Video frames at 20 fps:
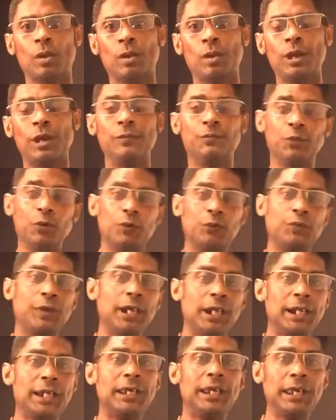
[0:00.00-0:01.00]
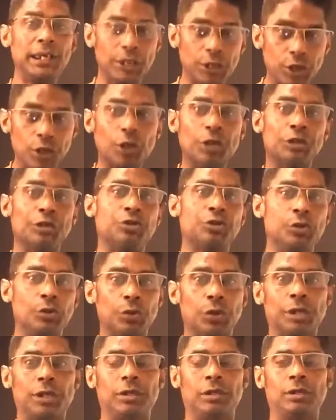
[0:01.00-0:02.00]
If you feel it here, you're gonna do
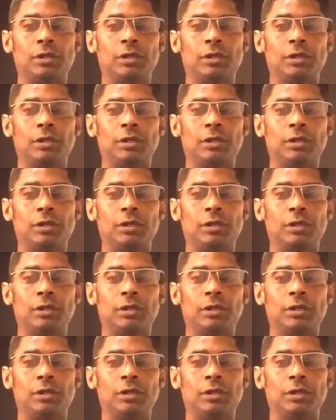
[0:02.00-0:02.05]
it.